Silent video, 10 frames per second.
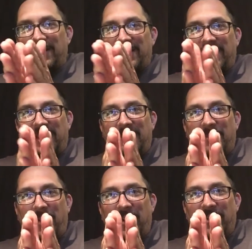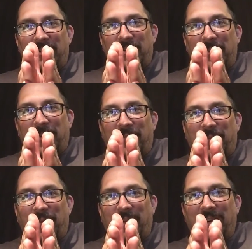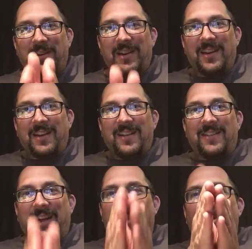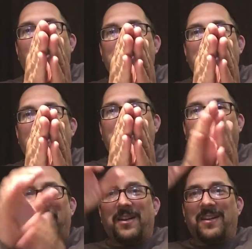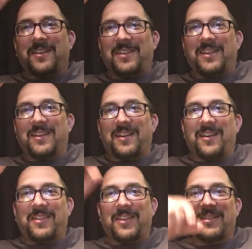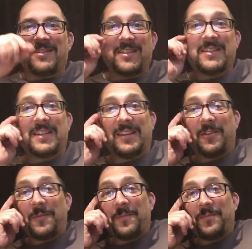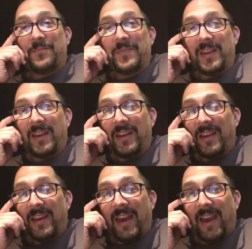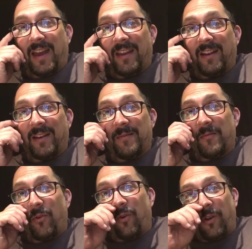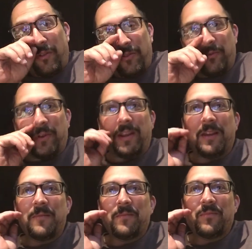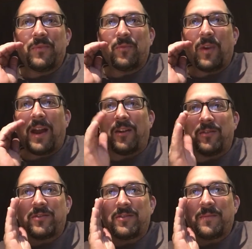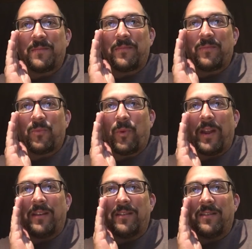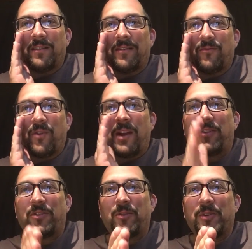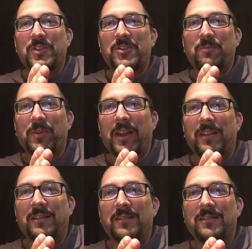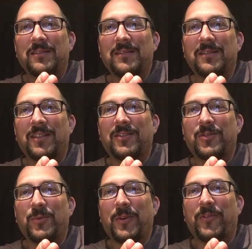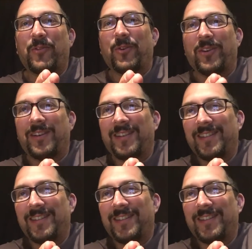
thin part of the 2x4 that holds up the steel, and all 3 rounds went right through and split the 2x4.